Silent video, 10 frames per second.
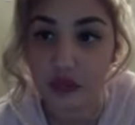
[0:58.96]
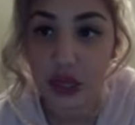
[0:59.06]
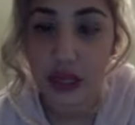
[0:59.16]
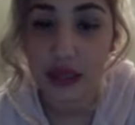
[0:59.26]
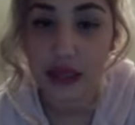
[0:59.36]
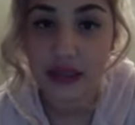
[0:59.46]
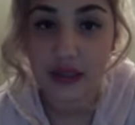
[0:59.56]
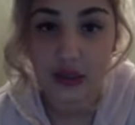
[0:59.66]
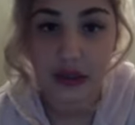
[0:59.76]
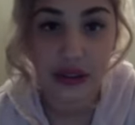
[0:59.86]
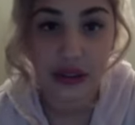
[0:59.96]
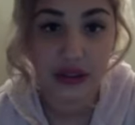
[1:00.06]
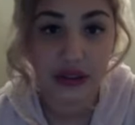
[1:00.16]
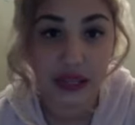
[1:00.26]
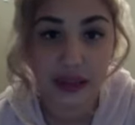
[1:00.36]
And I didn't really
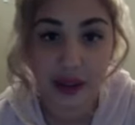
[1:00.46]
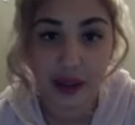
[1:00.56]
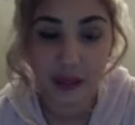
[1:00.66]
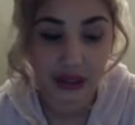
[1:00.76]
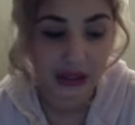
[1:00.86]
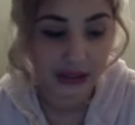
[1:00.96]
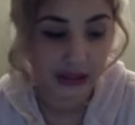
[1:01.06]
understand that, because